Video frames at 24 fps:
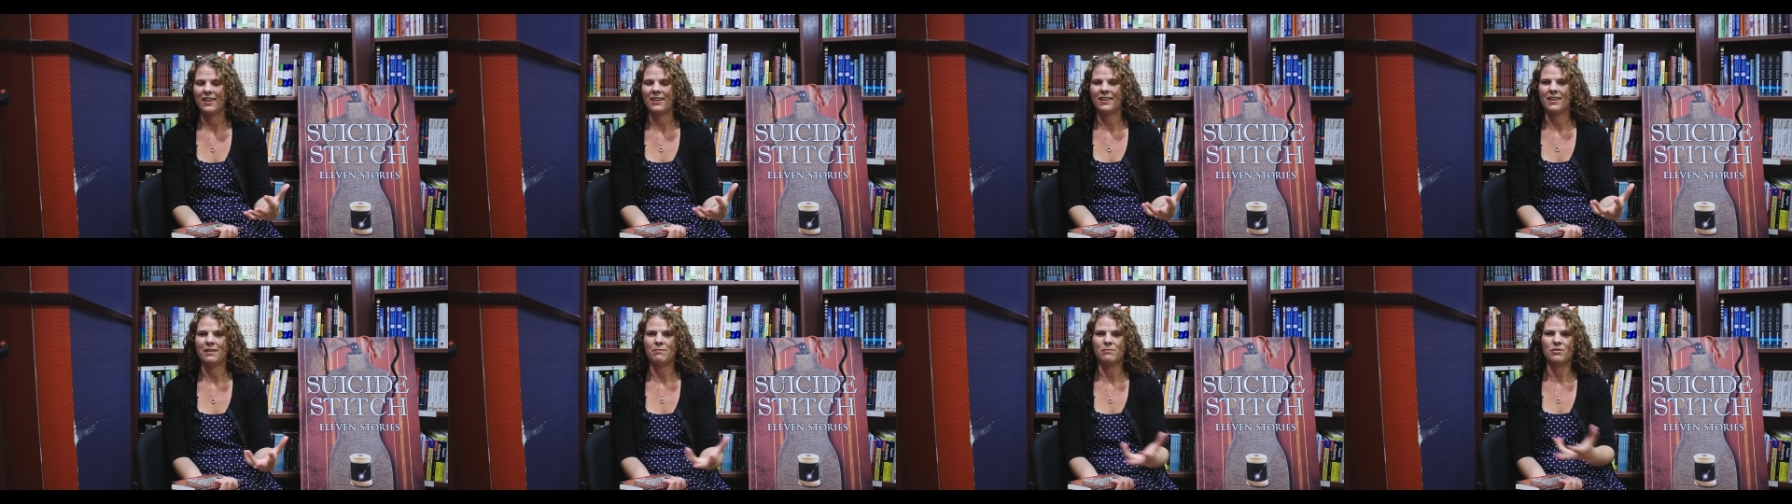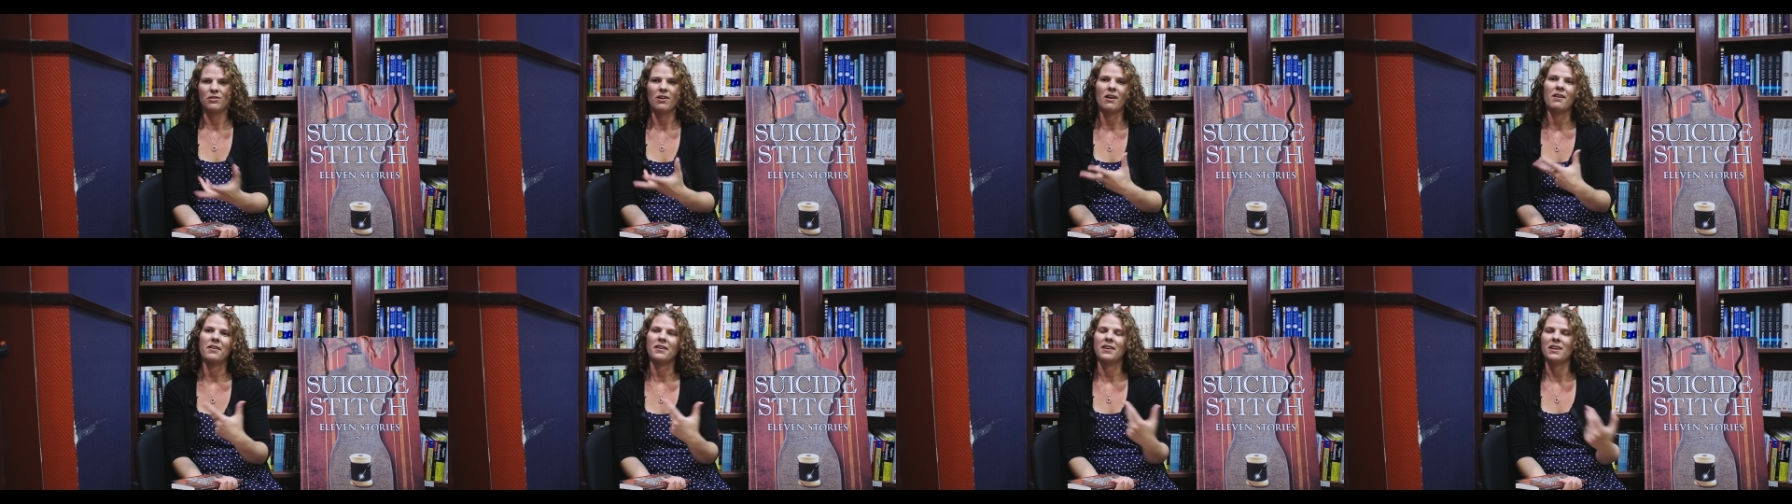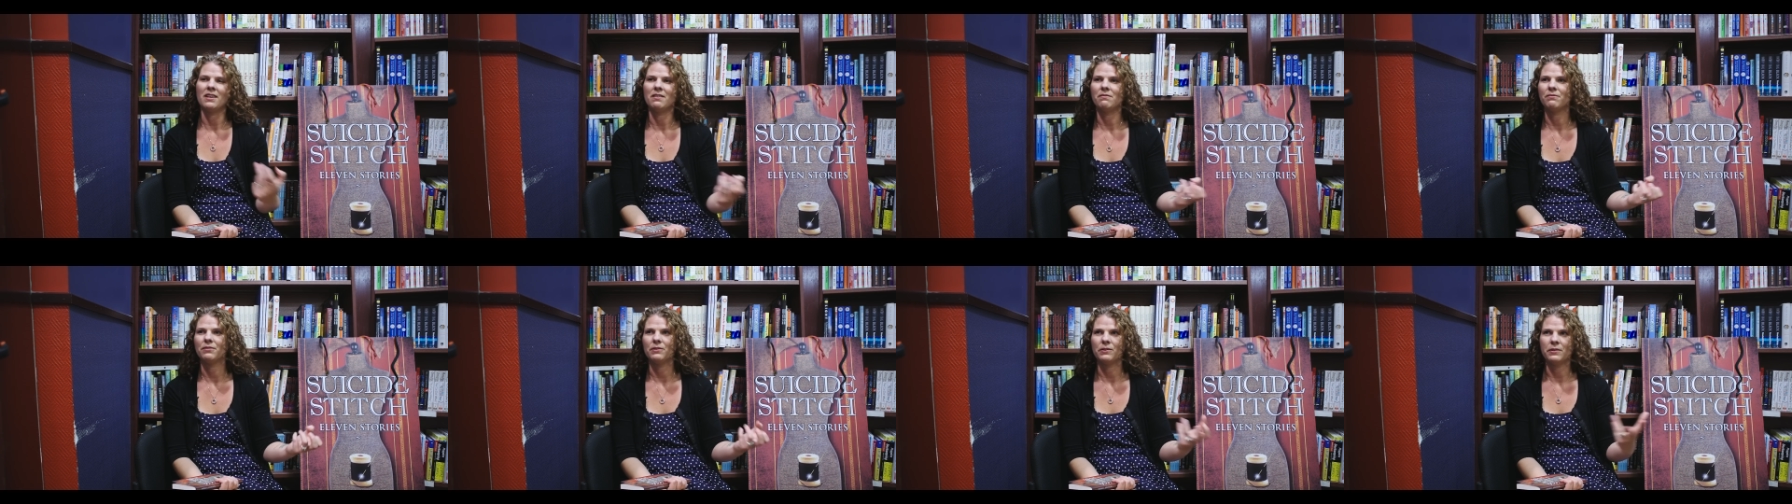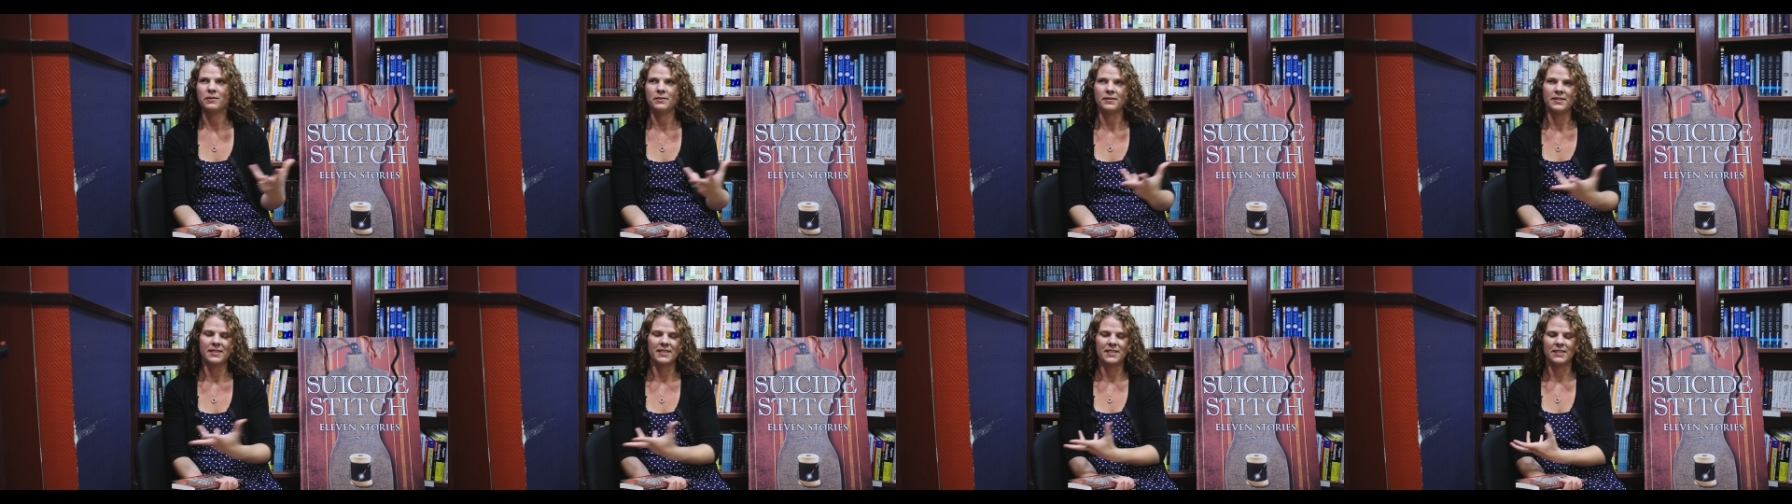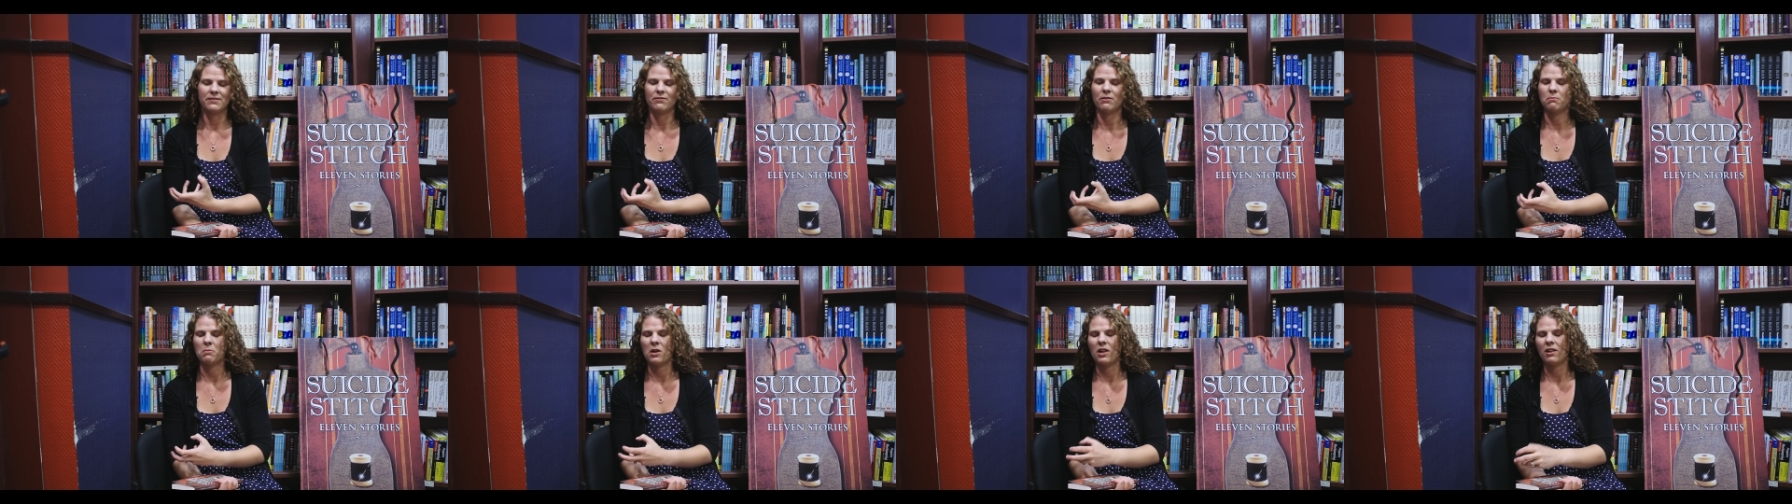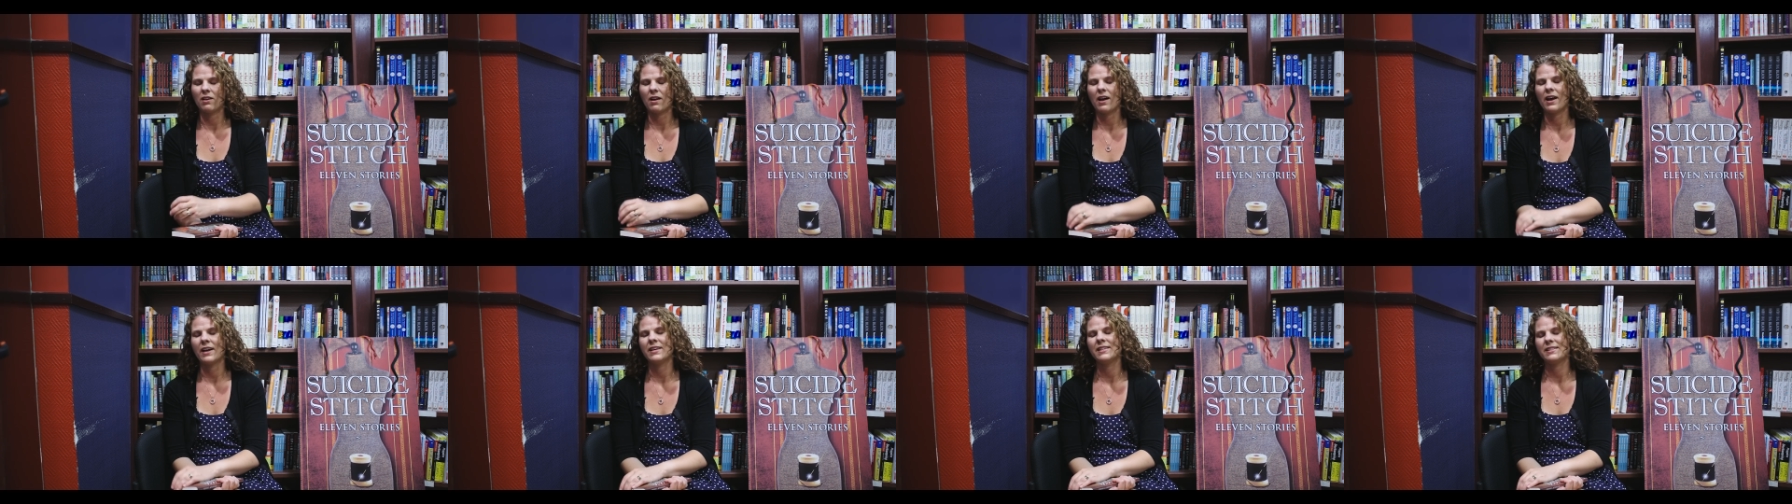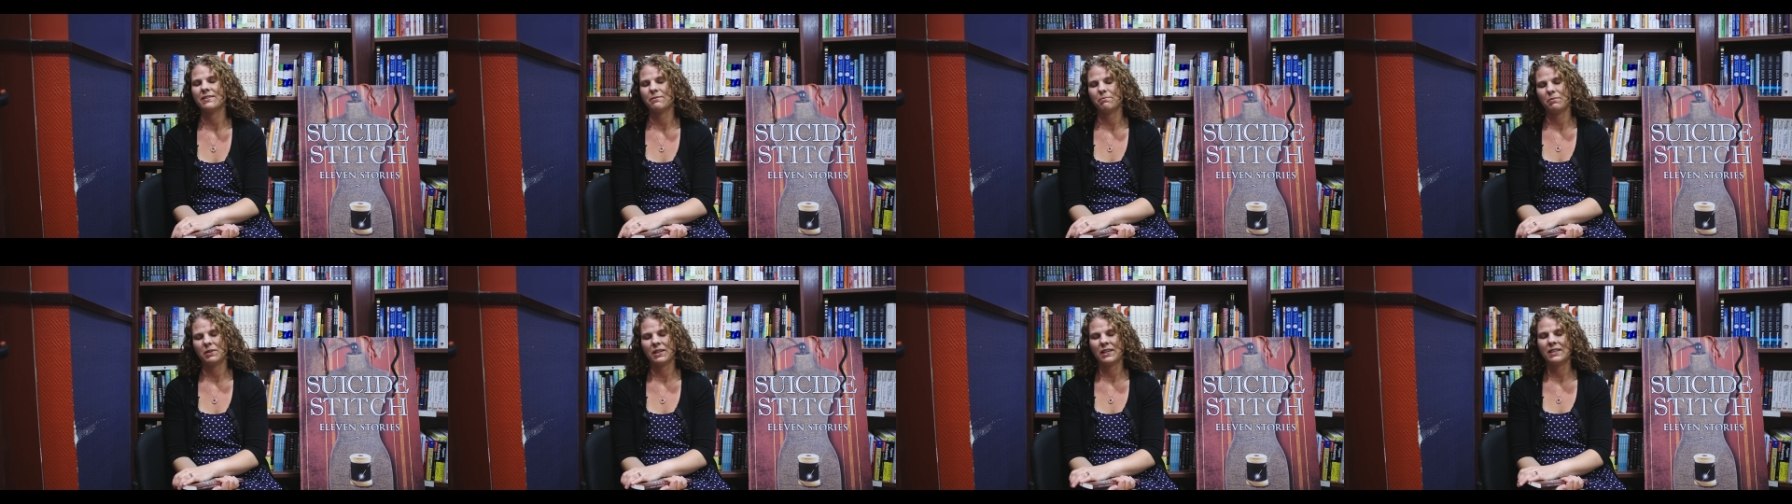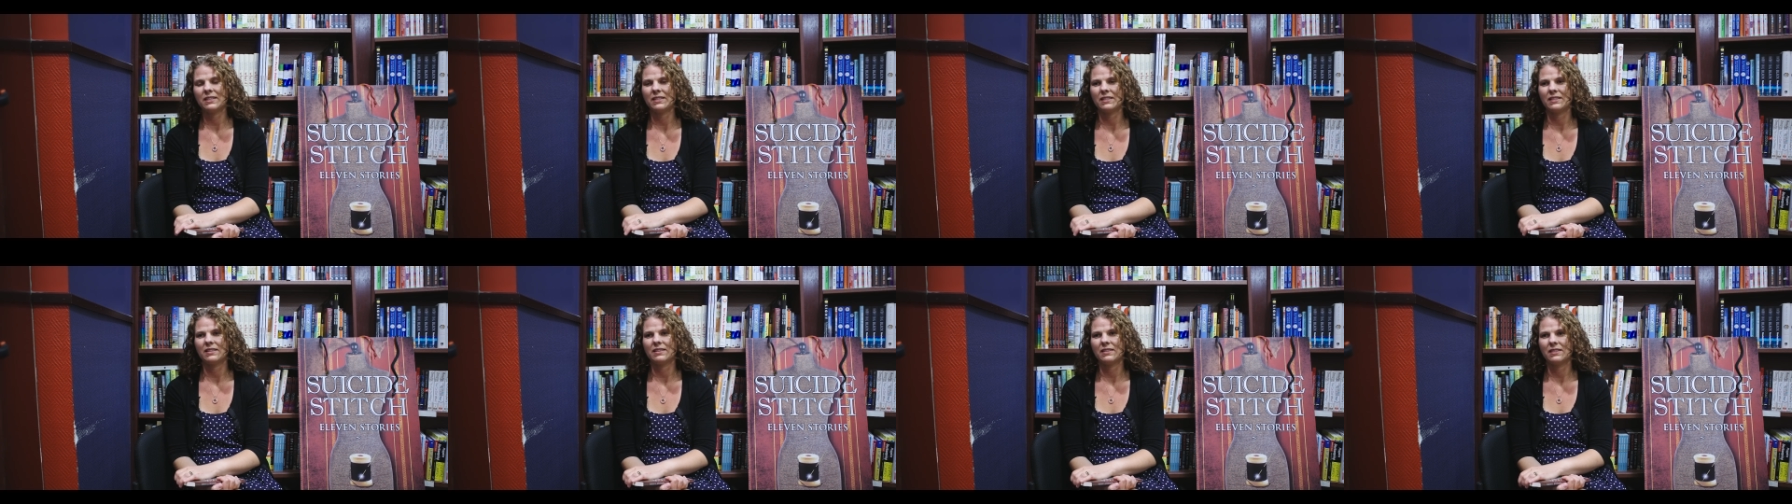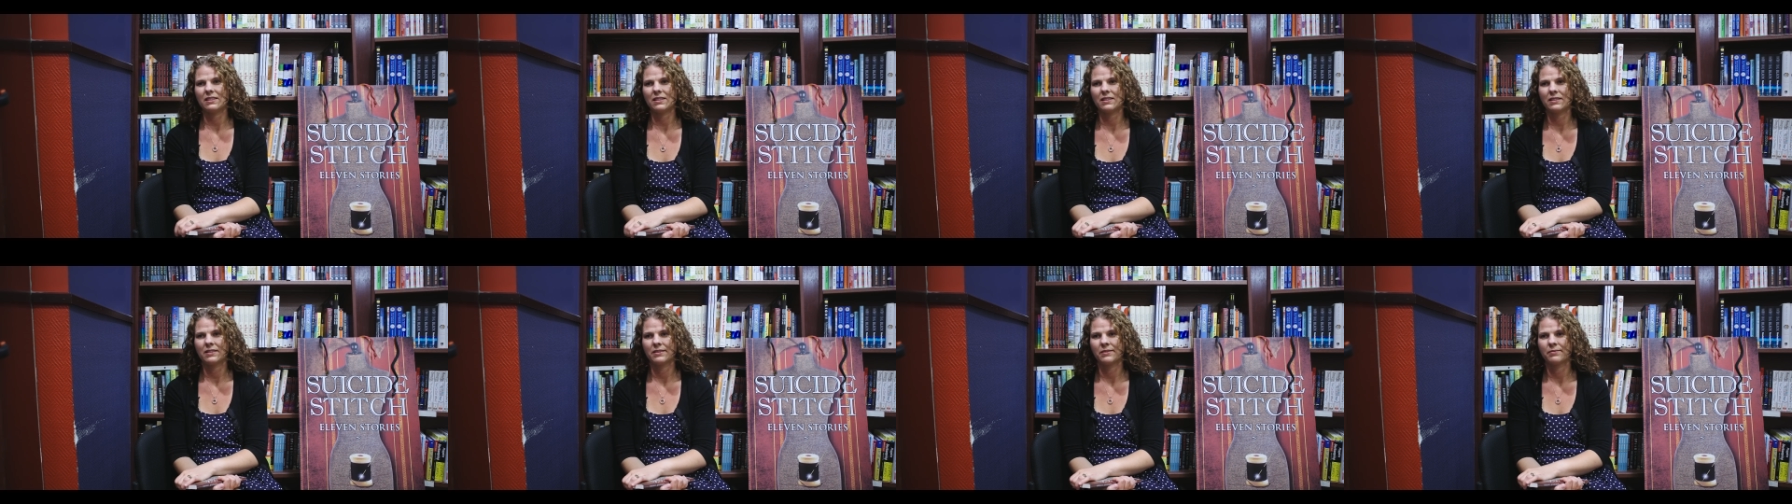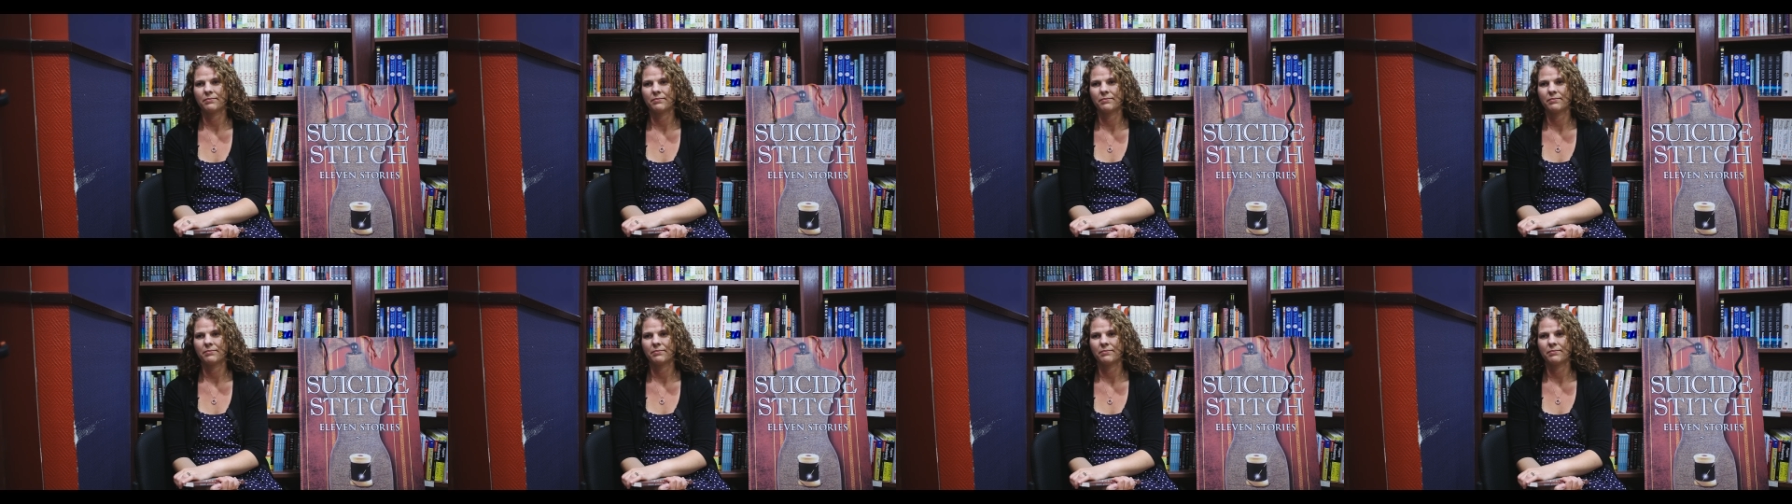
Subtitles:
And I'm drawing influences from all kinds of places.